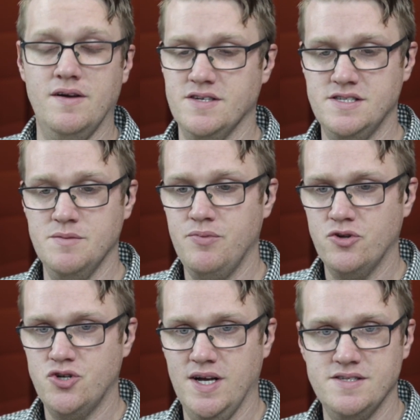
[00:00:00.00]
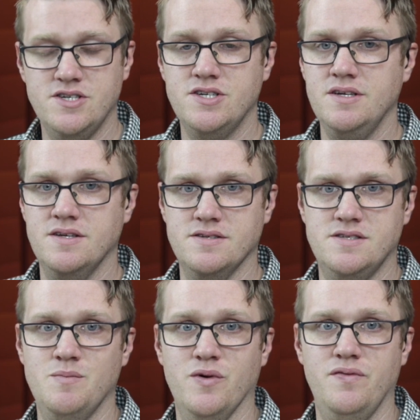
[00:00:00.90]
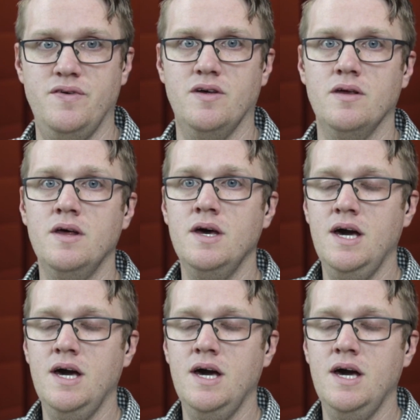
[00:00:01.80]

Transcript: it's a simple transition, it's a simple fill,